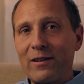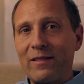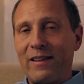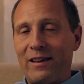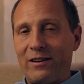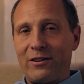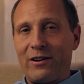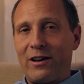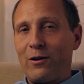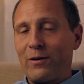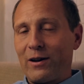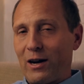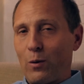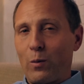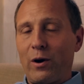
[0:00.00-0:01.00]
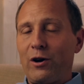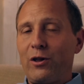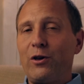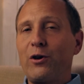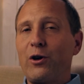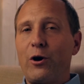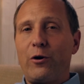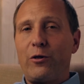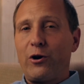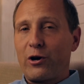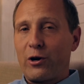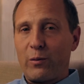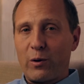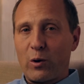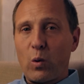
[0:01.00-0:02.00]
lender, I don't care where you go, they're
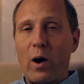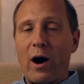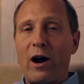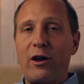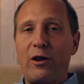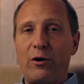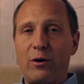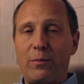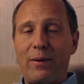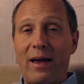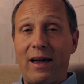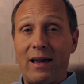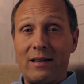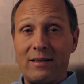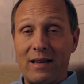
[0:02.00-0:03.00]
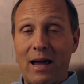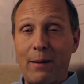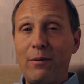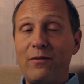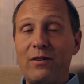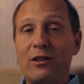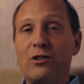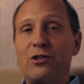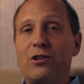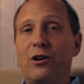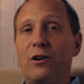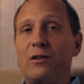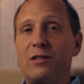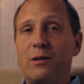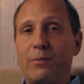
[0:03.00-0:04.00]
going to require you to pay a type of
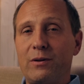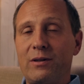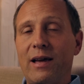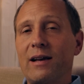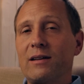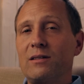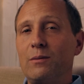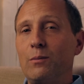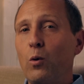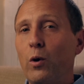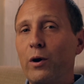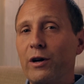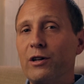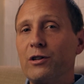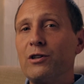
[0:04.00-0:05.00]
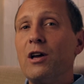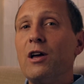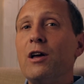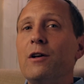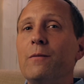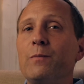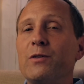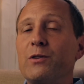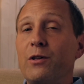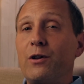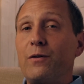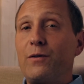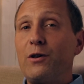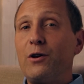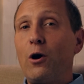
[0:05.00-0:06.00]
insurance that protects the mortgage, so that
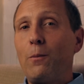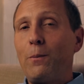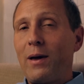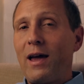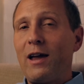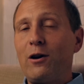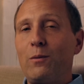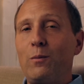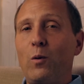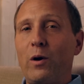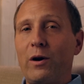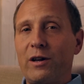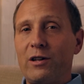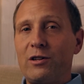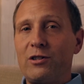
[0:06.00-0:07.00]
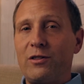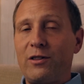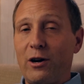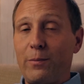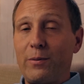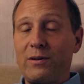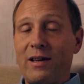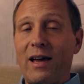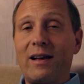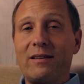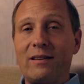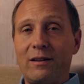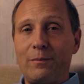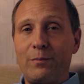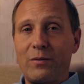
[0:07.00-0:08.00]
if you don't pay your mortgage, they're
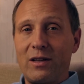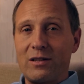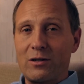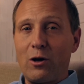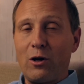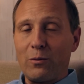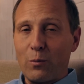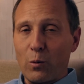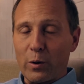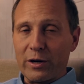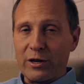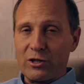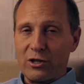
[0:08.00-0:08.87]
protected. And that's called mortgage